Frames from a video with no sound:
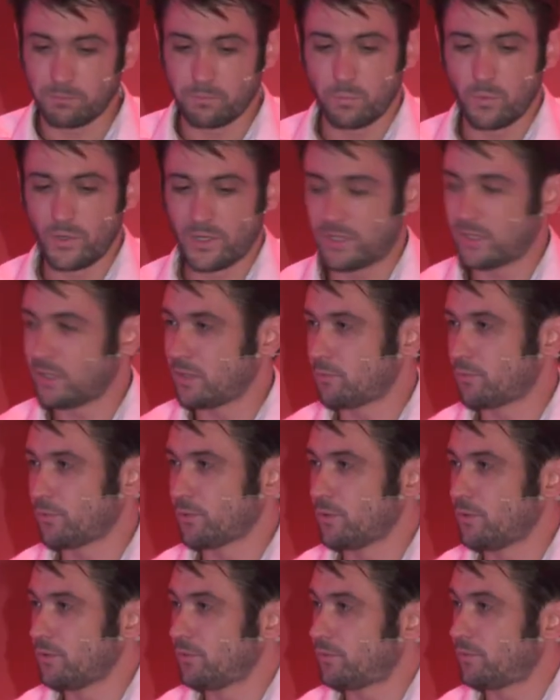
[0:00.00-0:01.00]
we can
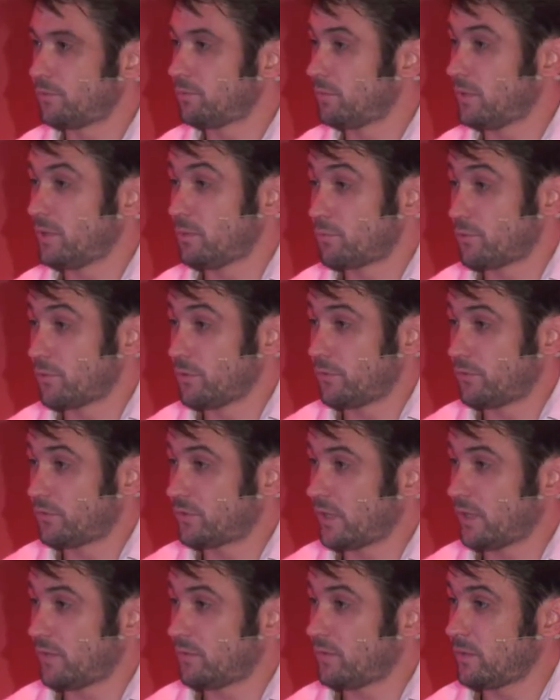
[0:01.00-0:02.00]
improve
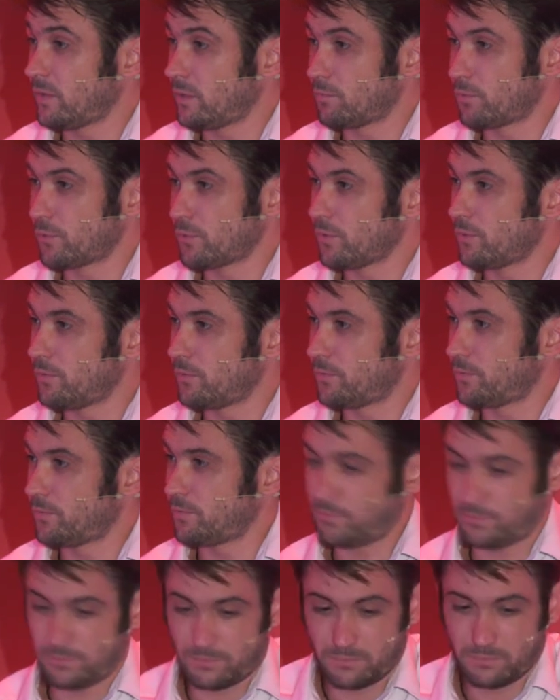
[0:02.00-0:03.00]
safety,
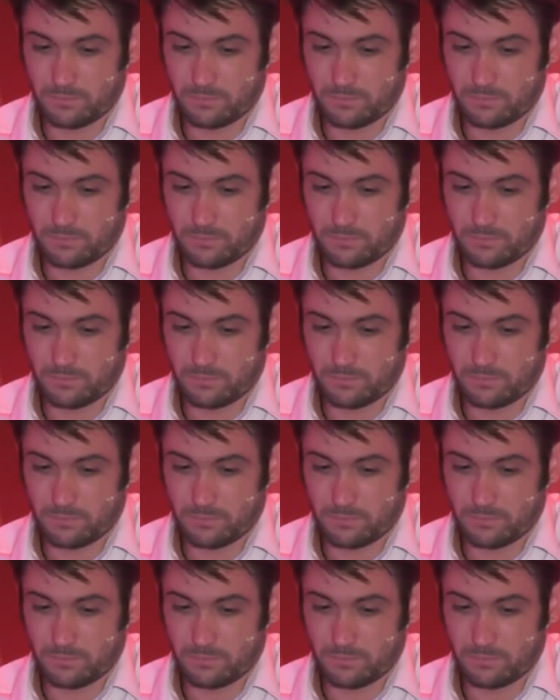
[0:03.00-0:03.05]
improve